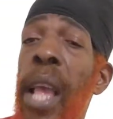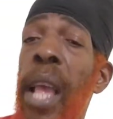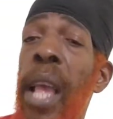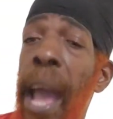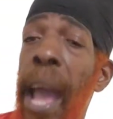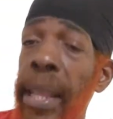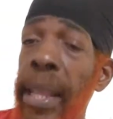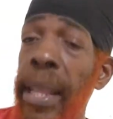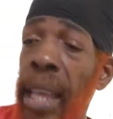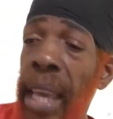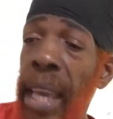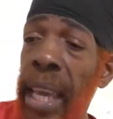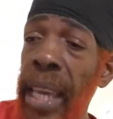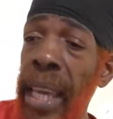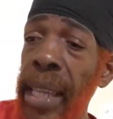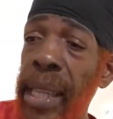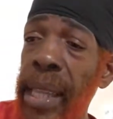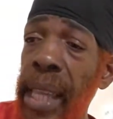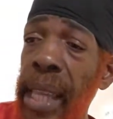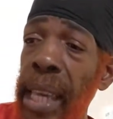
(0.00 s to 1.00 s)
and
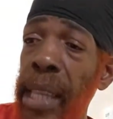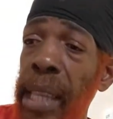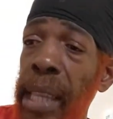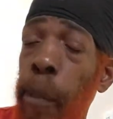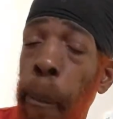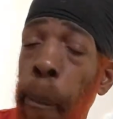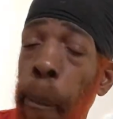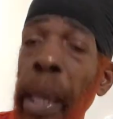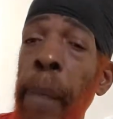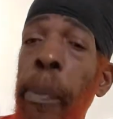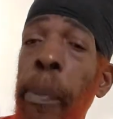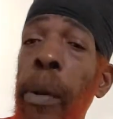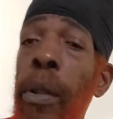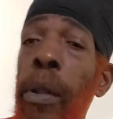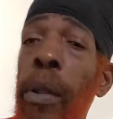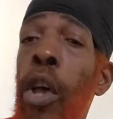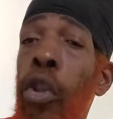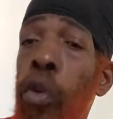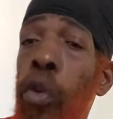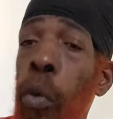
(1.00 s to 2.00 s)
his
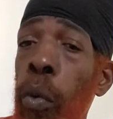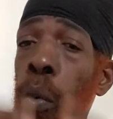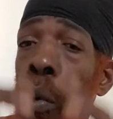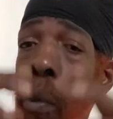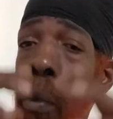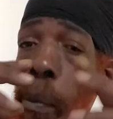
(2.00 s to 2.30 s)
people to